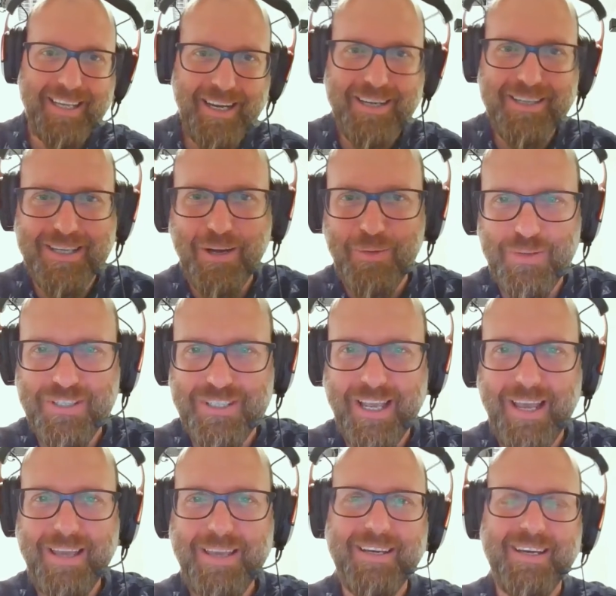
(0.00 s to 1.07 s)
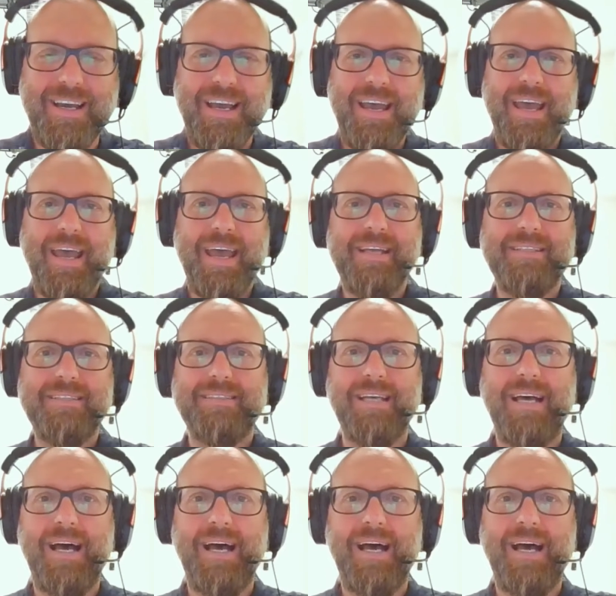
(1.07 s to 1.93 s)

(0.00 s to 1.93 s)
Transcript: years, I would say. And